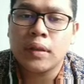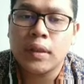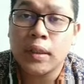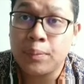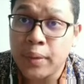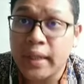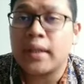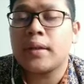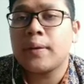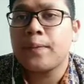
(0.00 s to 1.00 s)
the plate,
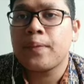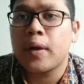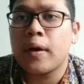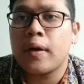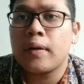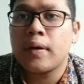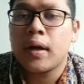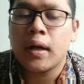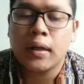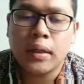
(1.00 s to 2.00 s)

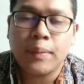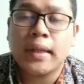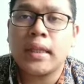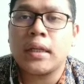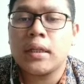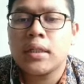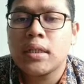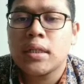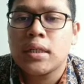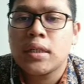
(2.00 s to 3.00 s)
the batik.
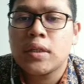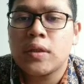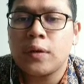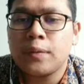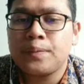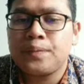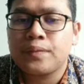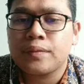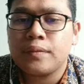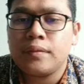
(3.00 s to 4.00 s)
So
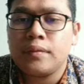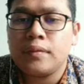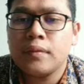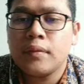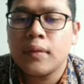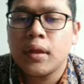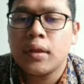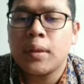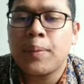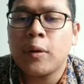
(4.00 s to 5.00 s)

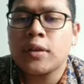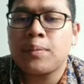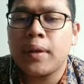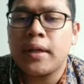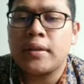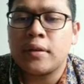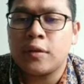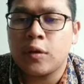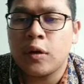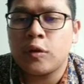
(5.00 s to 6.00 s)
the power supply is
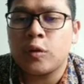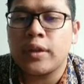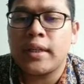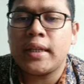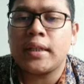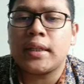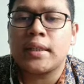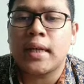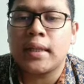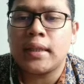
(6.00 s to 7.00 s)
installed to heat the
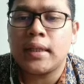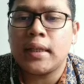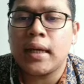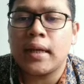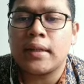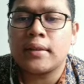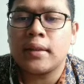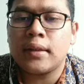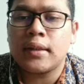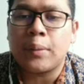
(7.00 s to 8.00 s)
Canting at a
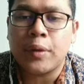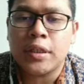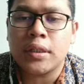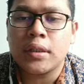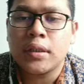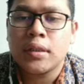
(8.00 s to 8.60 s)
certain temperature.